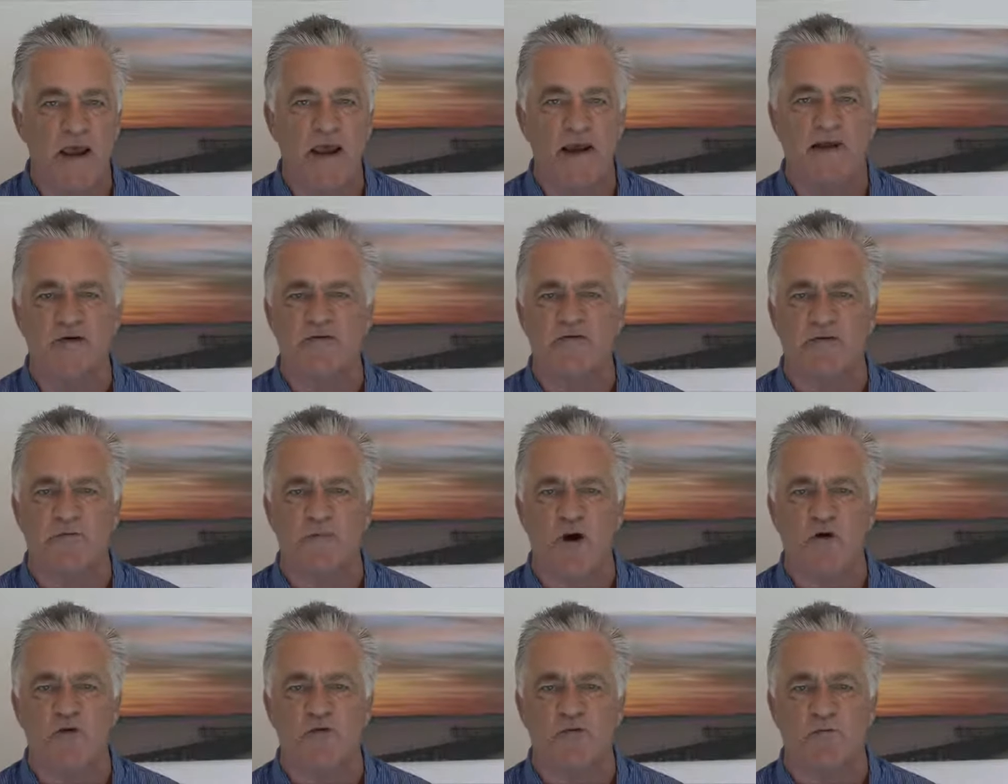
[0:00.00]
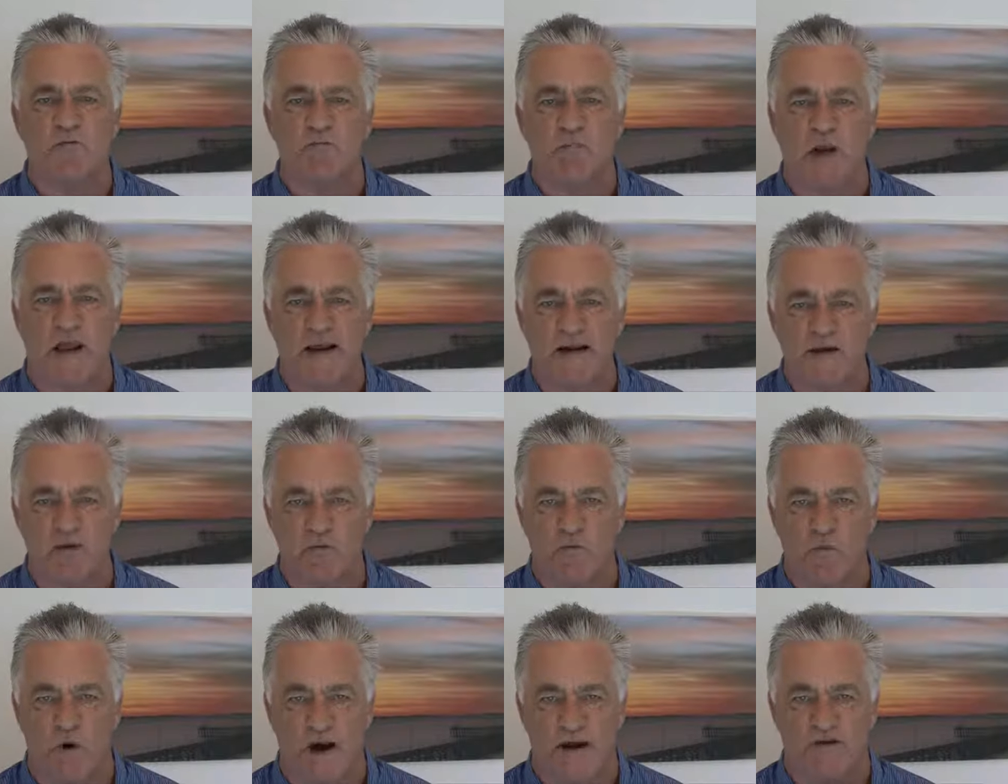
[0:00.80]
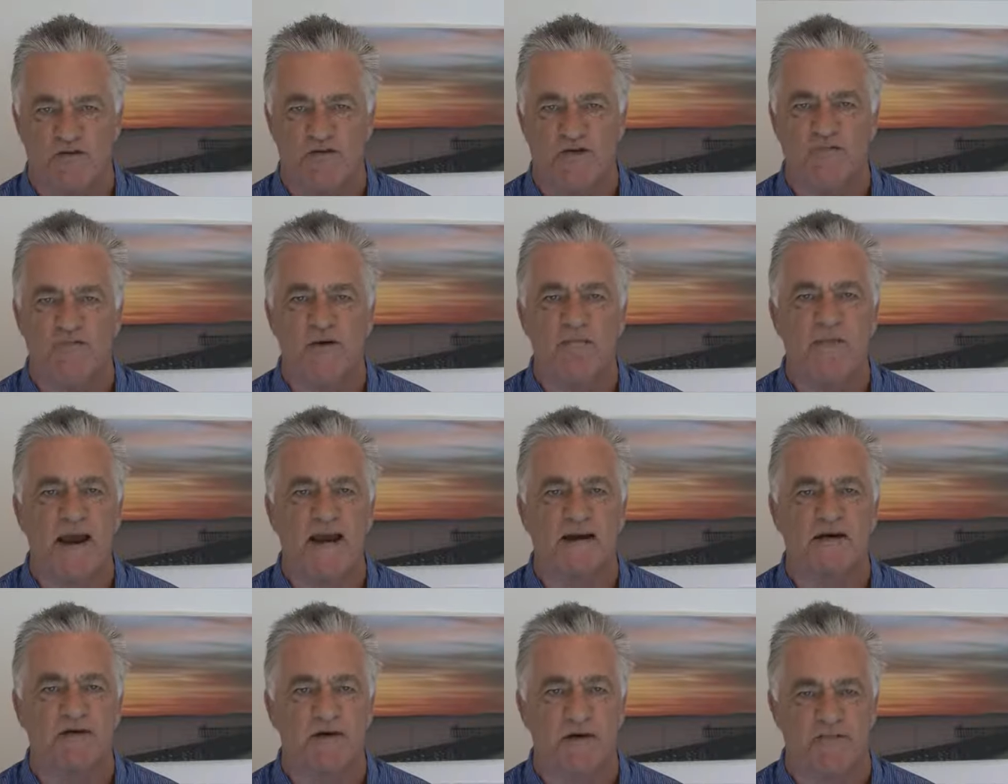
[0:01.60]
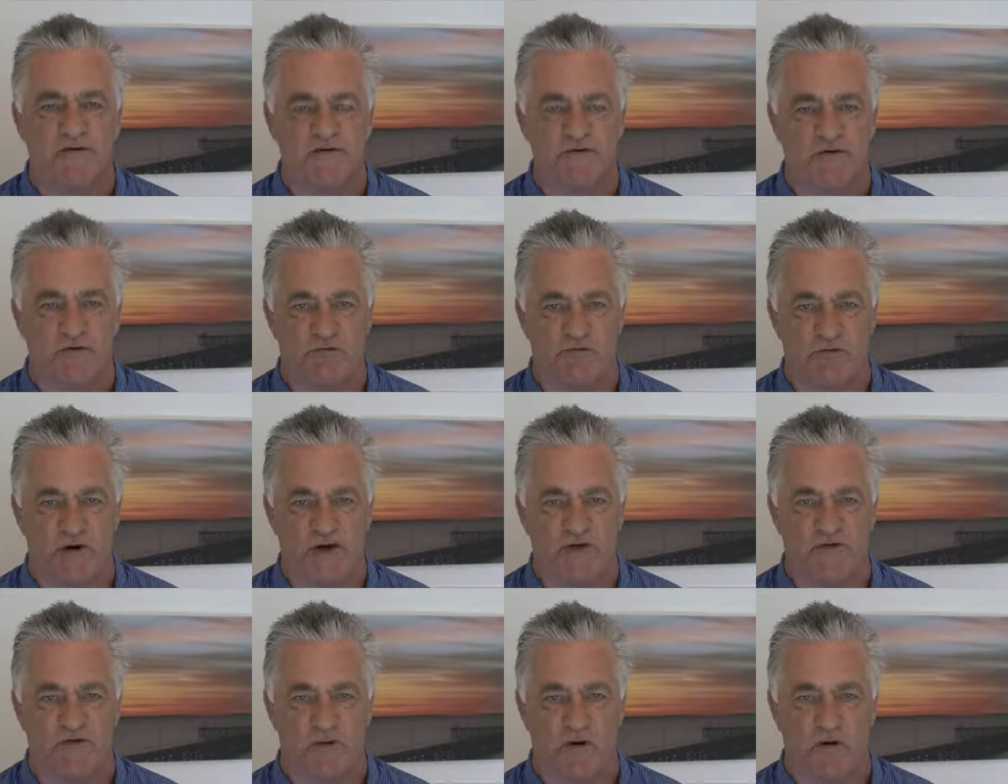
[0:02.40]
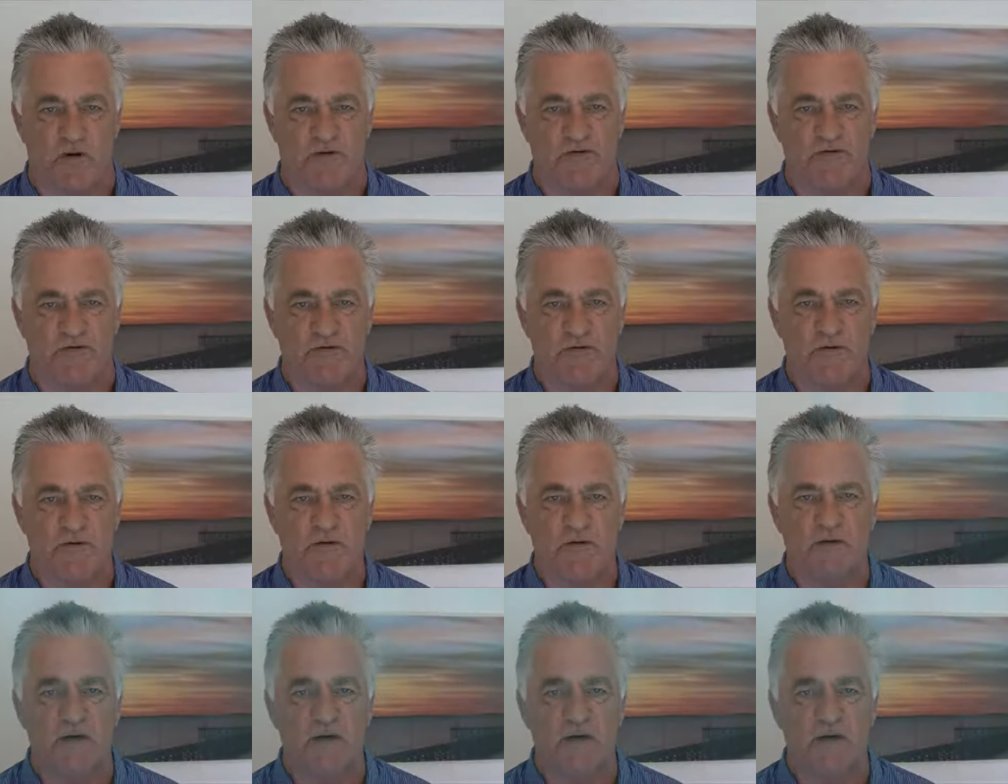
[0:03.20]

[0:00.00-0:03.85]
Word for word: It is a most blatant waste of a magnificent resource.